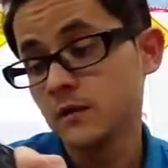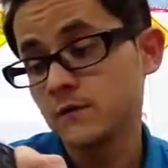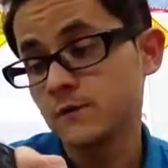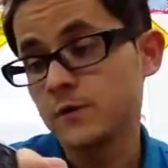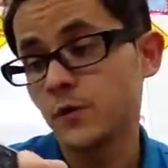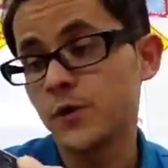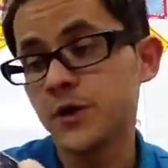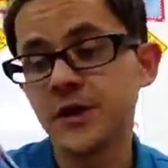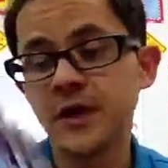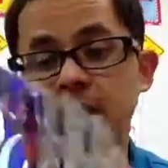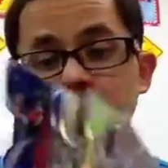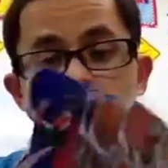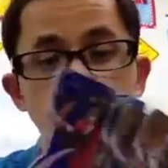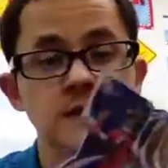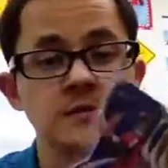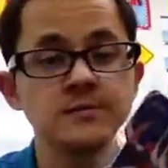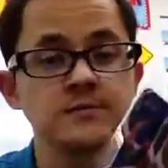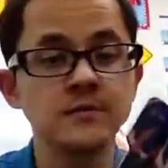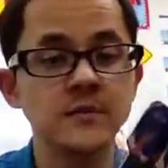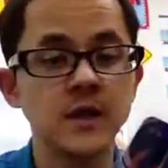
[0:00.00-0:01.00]

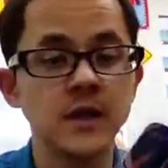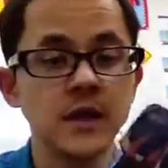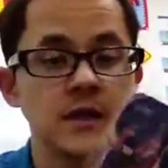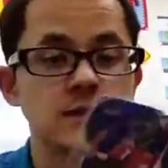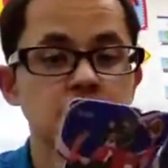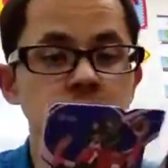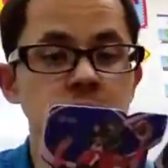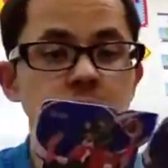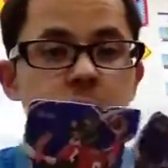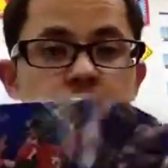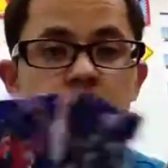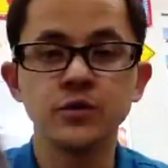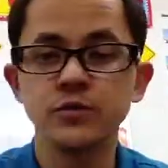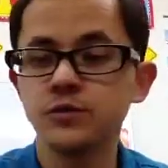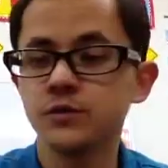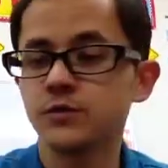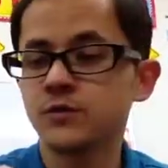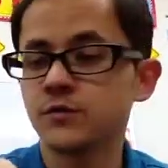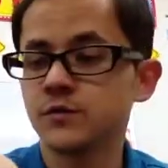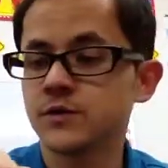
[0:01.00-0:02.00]
forty-nine, and then the
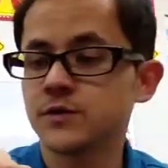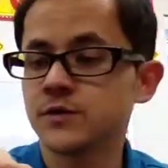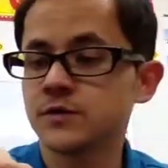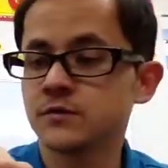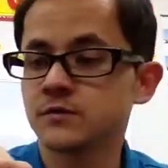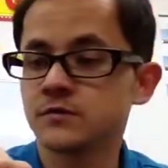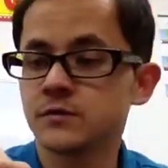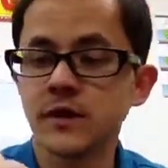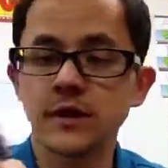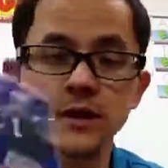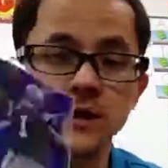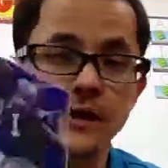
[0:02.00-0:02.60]
blues out